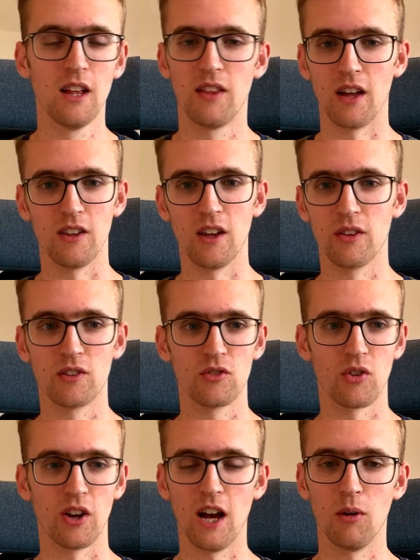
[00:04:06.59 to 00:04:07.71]
that and the other to
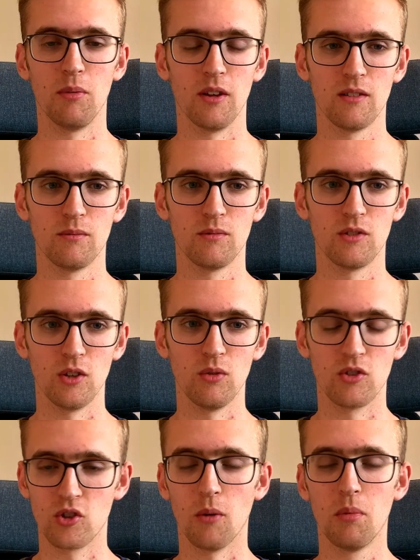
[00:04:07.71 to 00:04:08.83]
try and help it do the
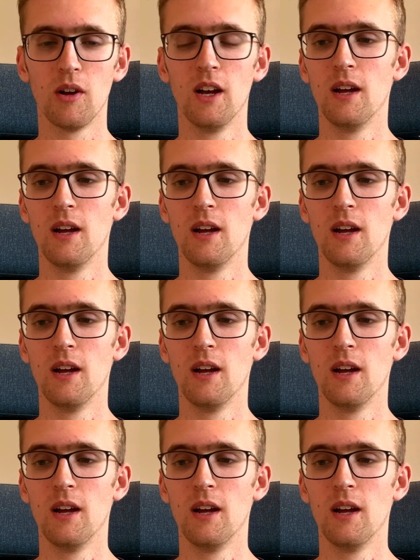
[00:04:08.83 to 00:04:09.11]
job,